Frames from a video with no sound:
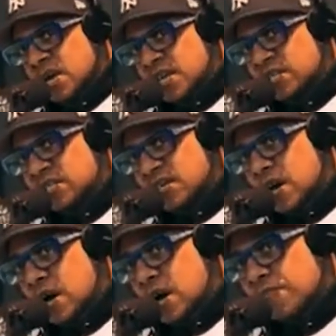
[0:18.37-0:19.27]
He's
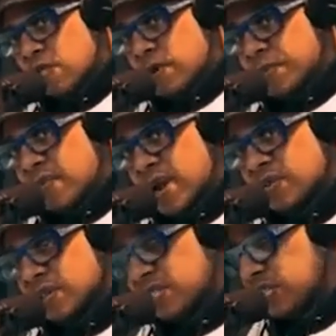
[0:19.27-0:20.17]
the program
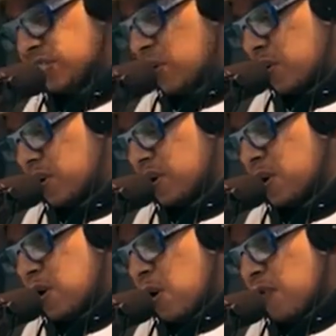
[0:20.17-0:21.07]
director and station owner
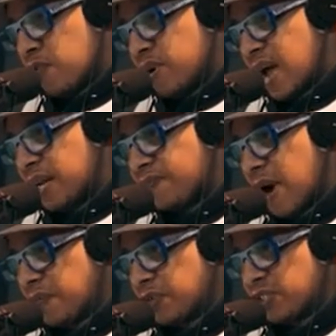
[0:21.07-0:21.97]
over at
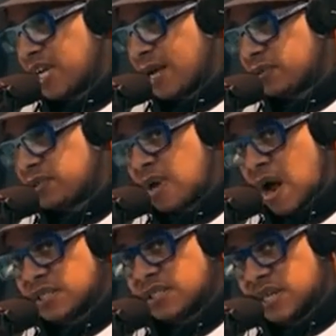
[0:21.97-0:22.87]
95.3 Jams,
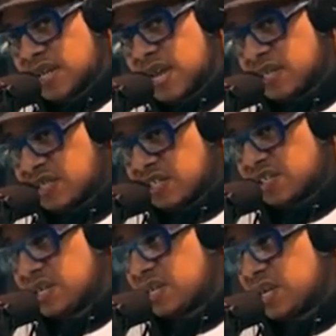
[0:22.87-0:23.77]
our syndicated
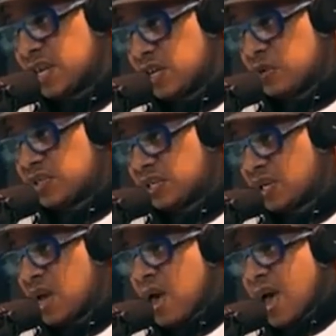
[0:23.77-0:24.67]
station in Houston.
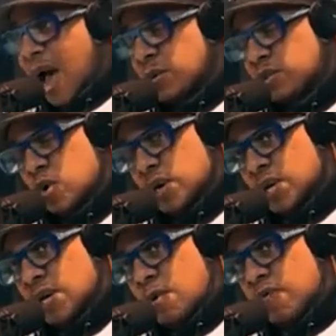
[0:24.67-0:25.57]
I was
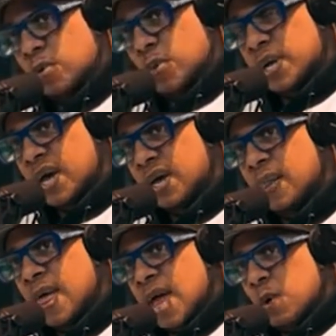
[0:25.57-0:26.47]
talking to him over the weekend,
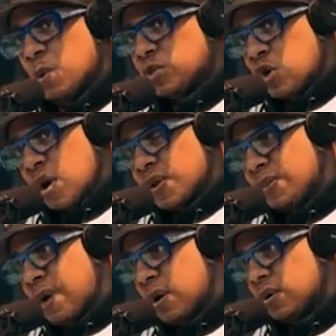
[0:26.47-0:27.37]
and we were talking
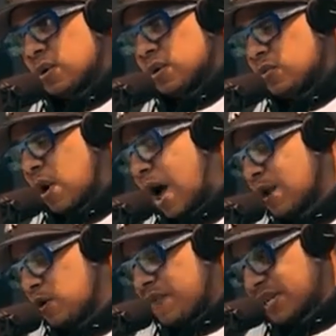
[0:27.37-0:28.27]
about, well, I
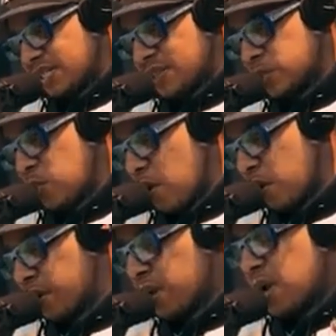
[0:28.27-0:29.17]
don't know if I can say this
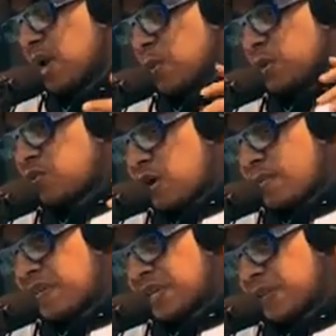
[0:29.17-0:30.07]
word. We were talking
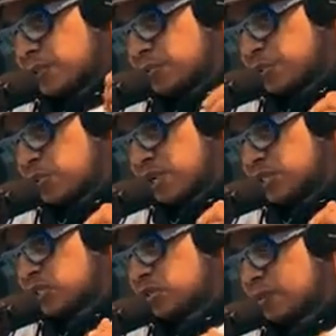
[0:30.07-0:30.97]
about the difference
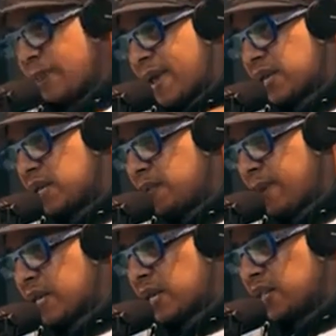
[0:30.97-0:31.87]
between
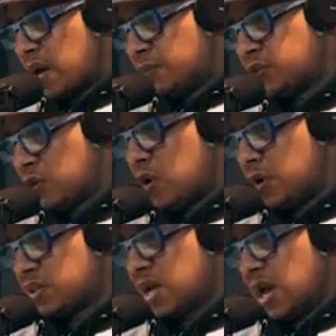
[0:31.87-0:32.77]
making love
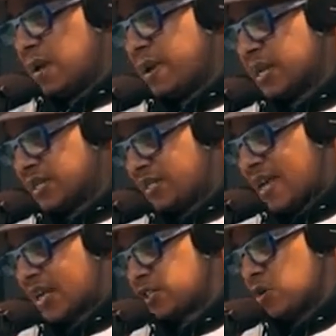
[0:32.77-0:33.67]
songs and making
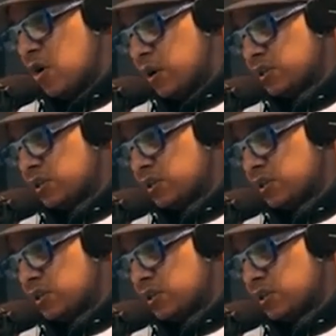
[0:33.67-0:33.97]
sex songs.